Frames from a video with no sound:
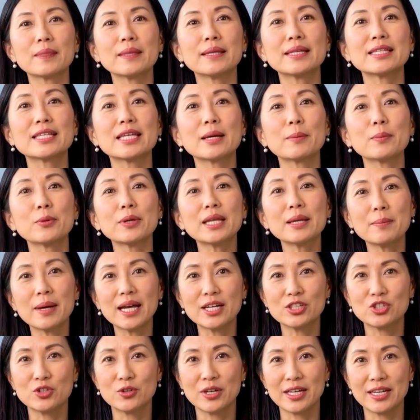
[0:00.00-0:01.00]
Simply
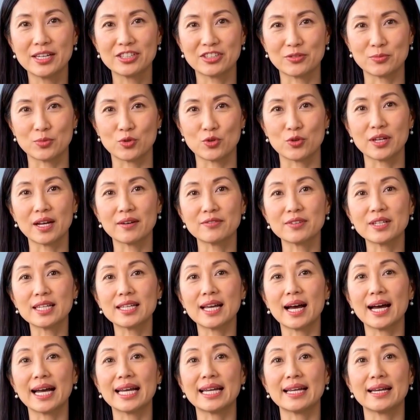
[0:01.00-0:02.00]
measuring a spoon every
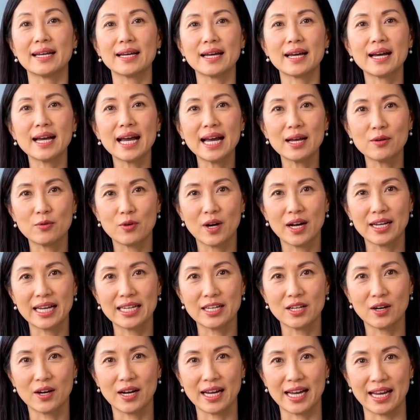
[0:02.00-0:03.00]
night and running
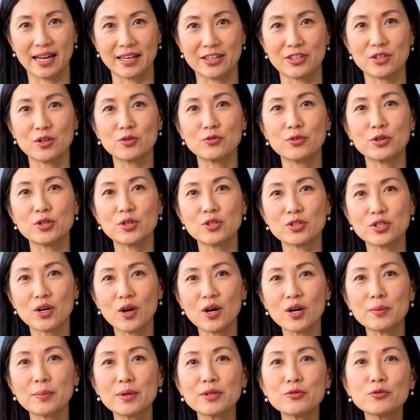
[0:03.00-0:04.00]
your hands over your
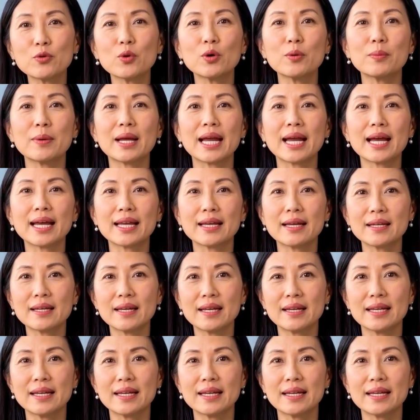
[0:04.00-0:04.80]
dog before bed